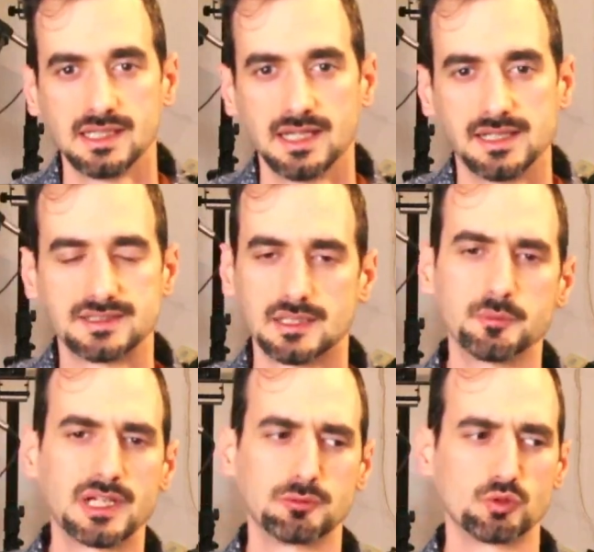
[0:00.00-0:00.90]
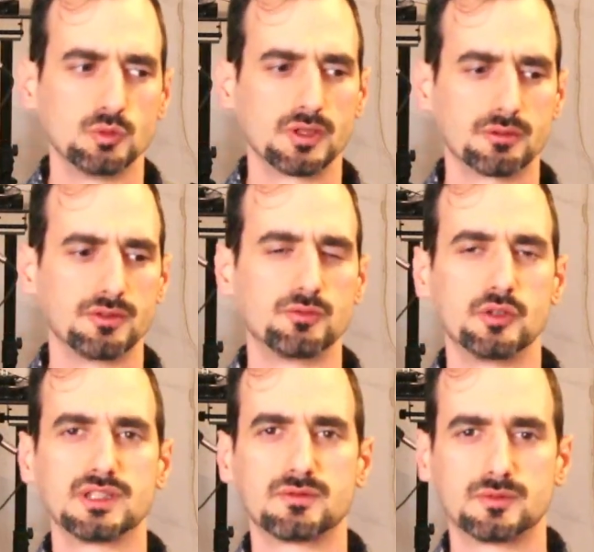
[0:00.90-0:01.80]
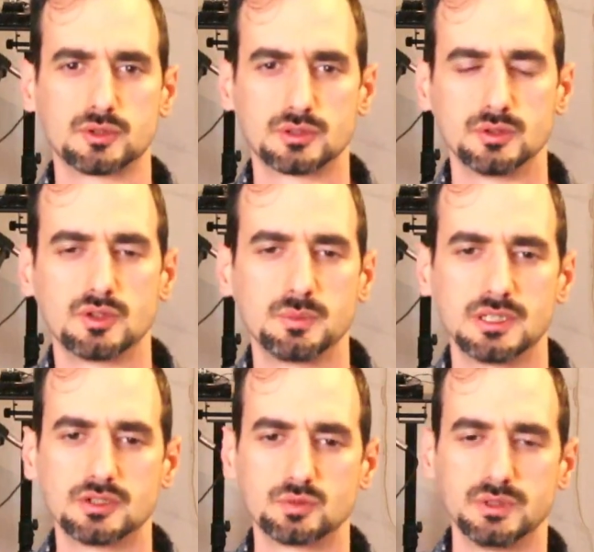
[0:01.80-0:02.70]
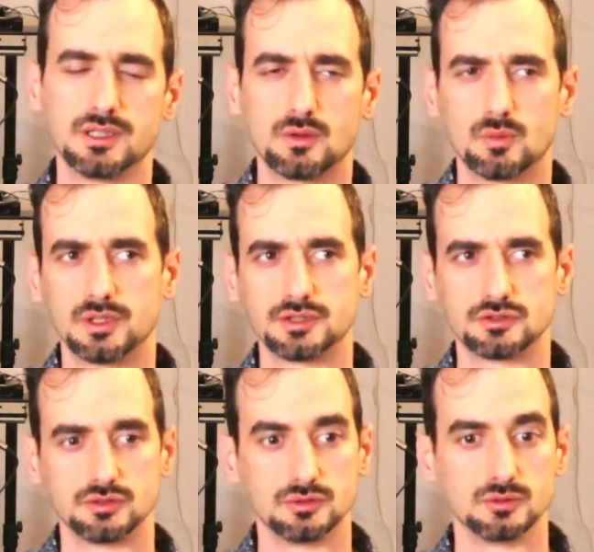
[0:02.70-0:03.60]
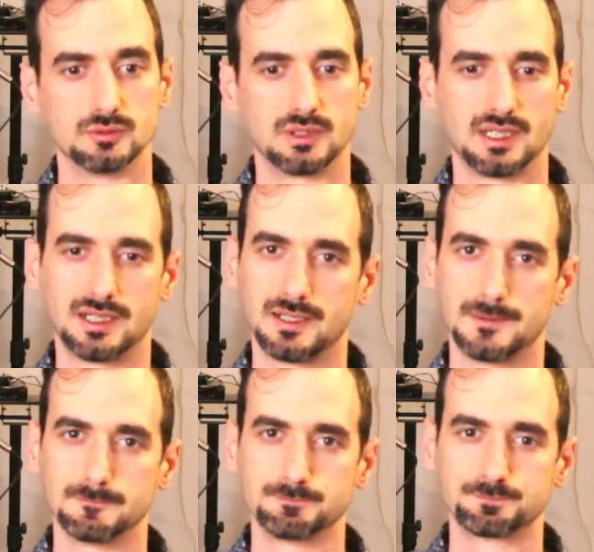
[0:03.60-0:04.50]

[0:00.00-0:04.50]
And sometimes we want to avoid the truth because we don't want to, um,